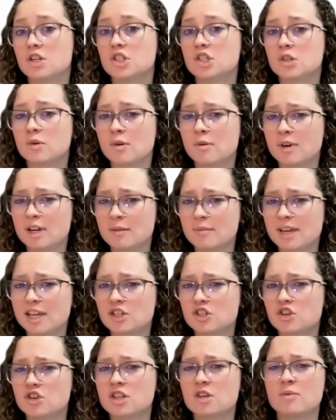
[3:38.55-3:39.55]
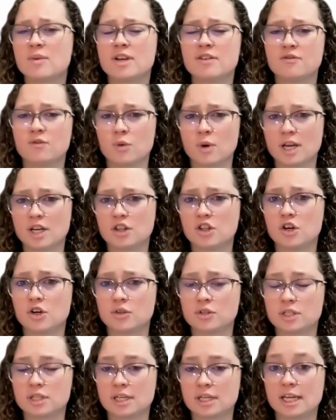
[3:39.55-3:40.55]
So we want to make sure that we avoid
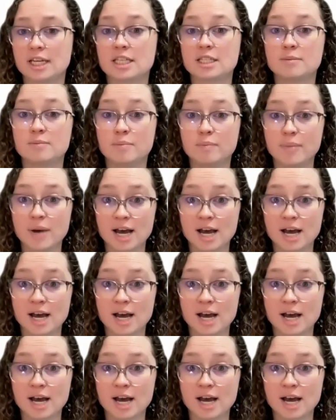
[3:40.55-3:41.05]
those things.